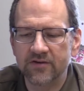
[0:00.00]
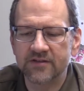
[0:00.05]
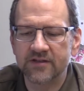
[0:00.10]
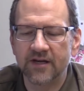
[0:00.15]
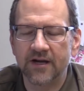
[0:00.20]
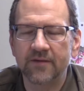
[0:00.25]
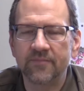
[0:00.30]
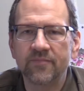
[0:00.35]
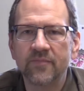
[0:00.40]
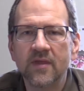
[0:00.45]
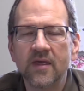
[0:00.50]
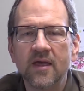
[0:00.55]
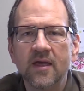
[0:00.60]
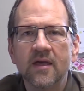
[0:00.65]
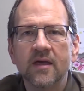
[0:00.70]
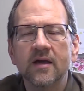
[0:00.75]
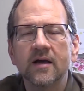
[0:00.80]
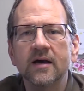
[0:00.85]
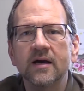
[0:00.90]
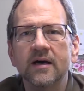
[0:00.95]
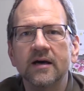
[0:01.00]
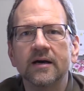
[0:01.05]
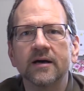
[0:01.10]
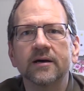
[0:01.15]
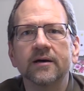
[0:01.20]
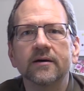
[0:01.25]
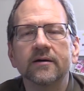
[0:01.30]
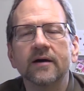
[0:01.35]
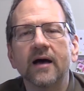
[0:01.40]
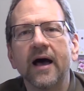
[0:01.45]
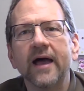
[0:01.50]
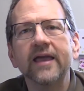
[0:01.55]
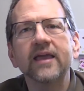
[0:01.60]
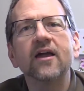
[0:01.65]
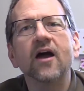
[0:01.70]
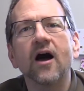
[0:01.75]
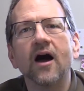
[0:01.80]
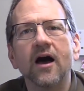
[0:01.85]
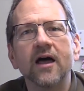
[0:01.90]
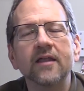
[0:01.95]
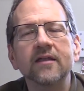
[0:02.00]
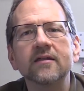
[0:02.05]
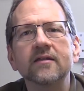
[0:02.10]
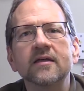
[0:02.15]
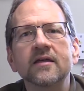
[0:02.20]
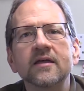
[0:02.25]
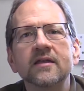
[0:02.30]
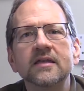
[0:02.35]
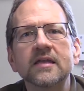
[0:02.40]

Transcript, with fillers: is a uh, icon